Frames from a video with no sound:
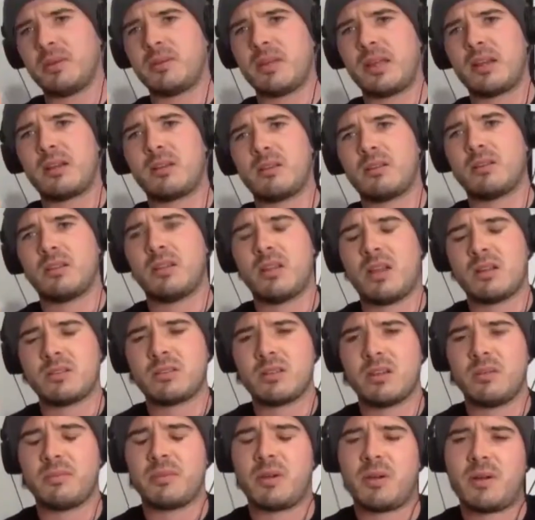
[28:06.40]
that a long
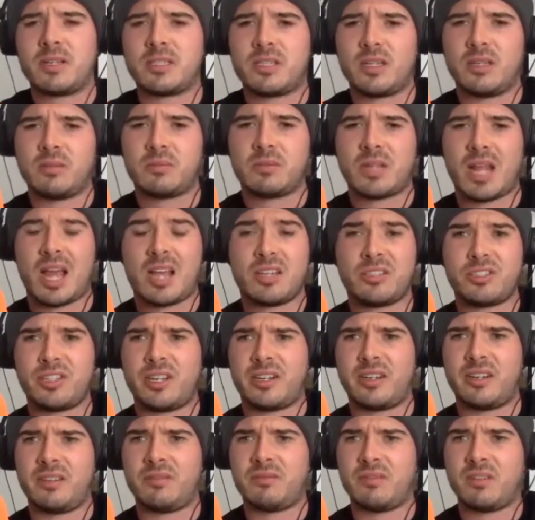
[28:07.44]
time ago. Actually, last year even.